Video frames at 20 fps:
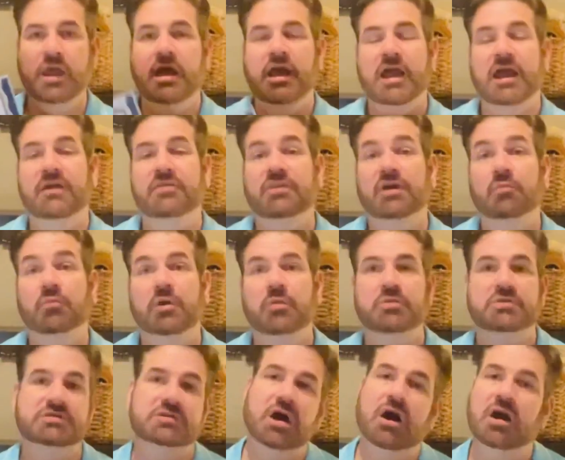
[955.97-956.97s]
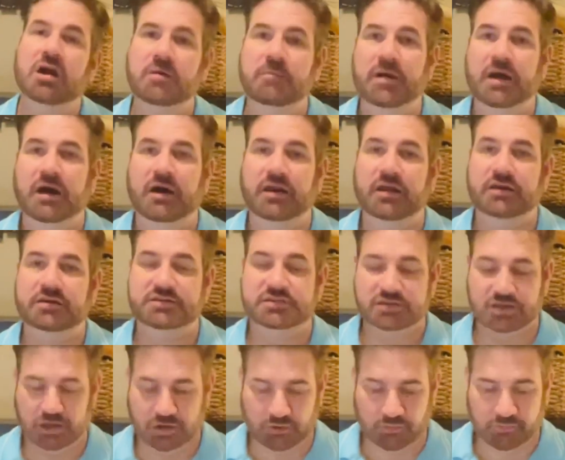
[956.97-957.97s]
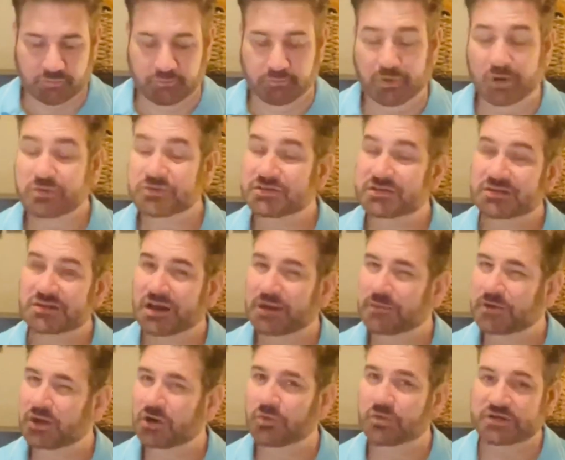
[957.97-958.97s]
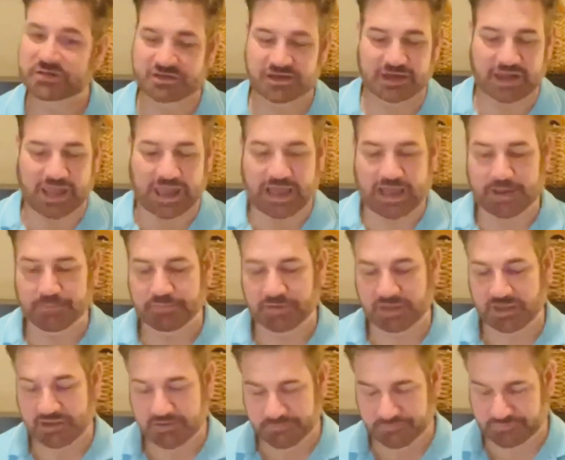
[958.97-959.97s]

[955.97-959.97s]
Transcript: and then we would talk about it. So most of the time, he always said happy.